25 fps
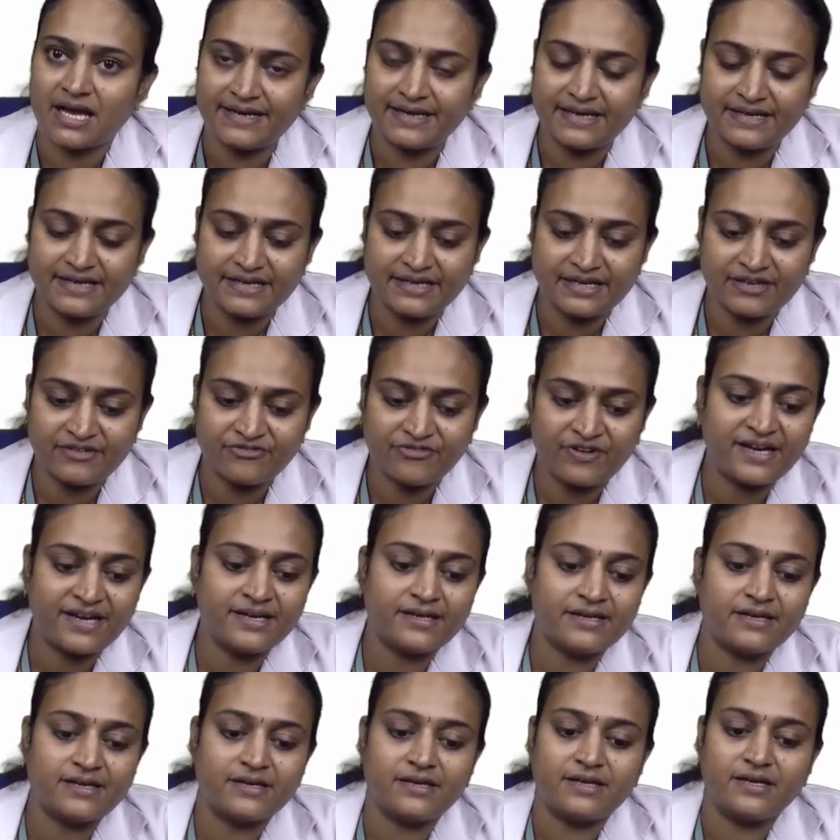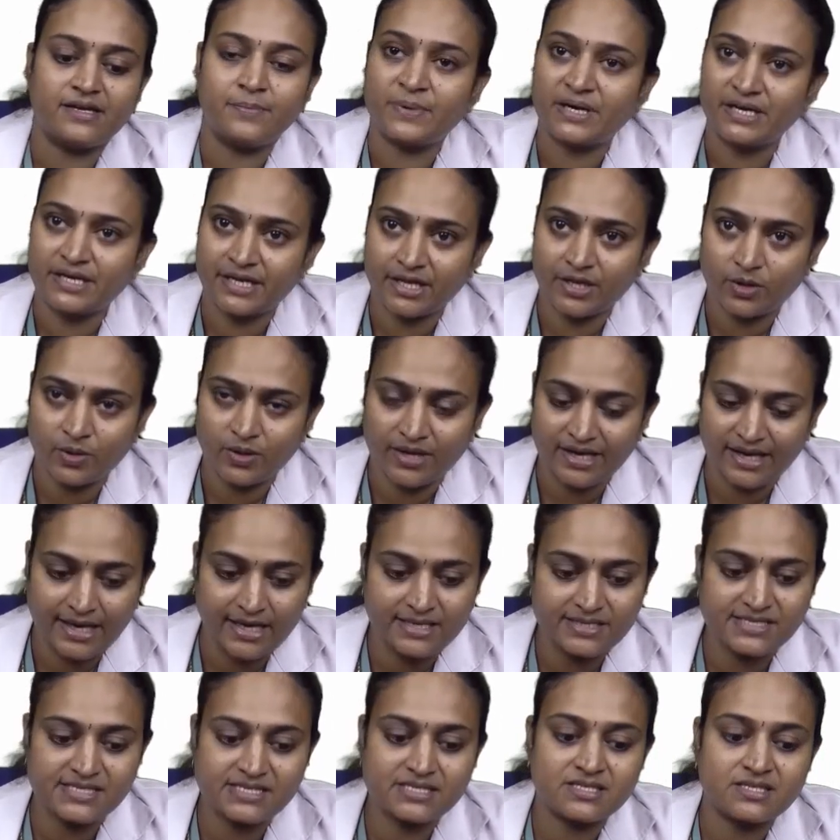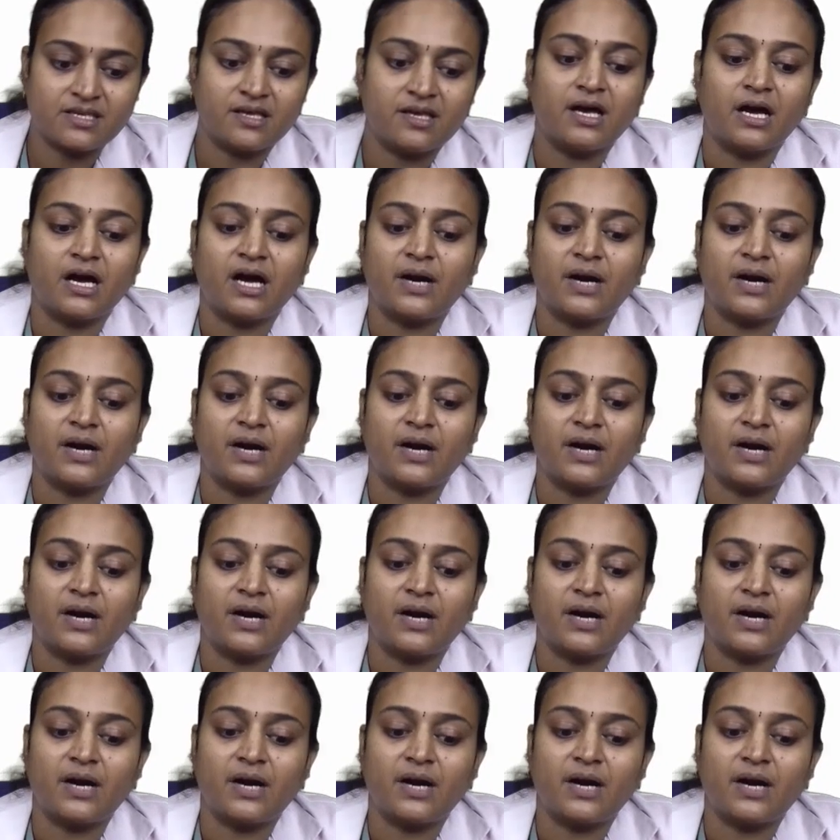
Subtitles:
identified in particular case,